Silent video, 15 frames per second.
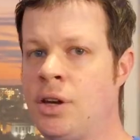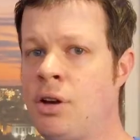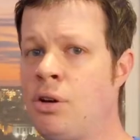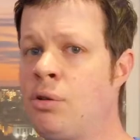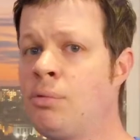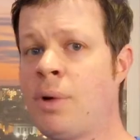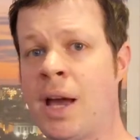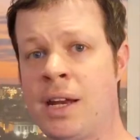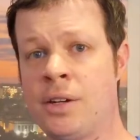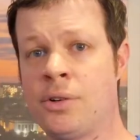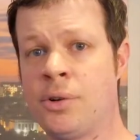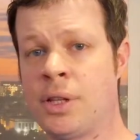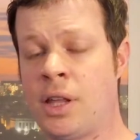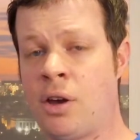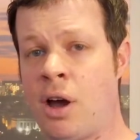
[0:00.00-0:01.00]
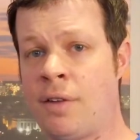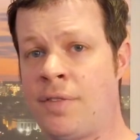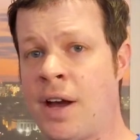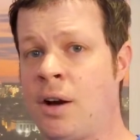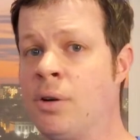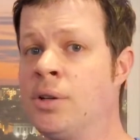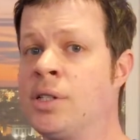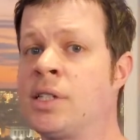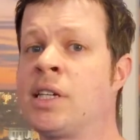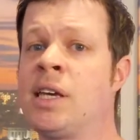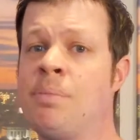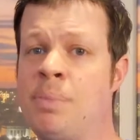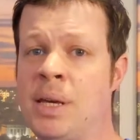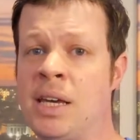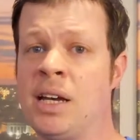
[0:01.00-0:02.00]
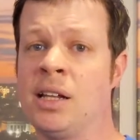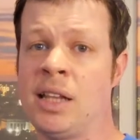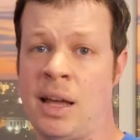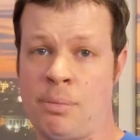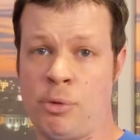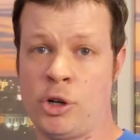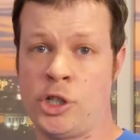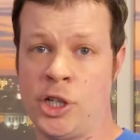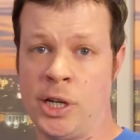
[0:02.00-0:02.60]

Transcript: So riding during the off hours can be a lot more